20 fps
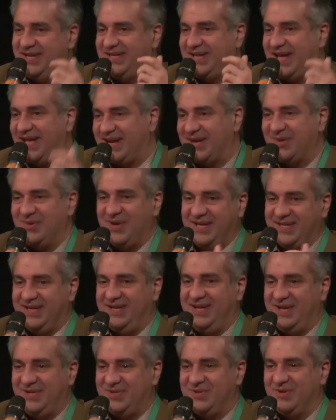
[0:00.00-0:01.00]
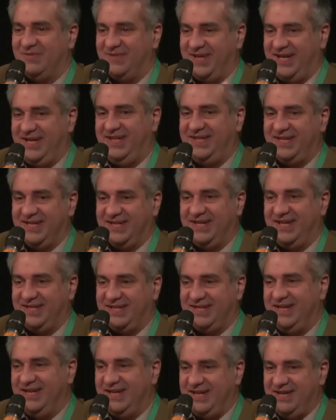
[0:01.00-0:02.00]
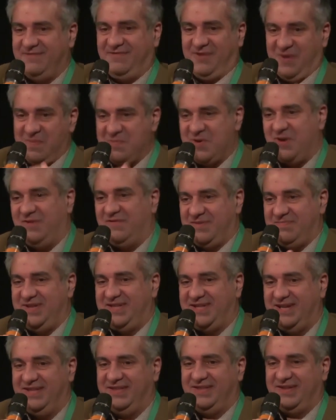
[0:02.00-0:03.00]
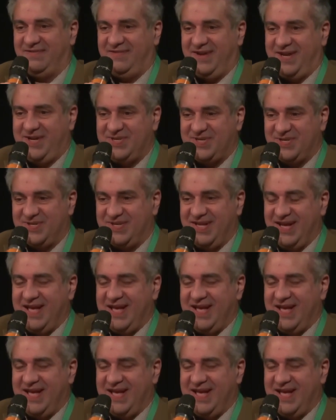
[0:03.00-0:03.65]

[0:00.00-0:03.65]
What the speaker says: unregulated nature of the internet from governmental intervention.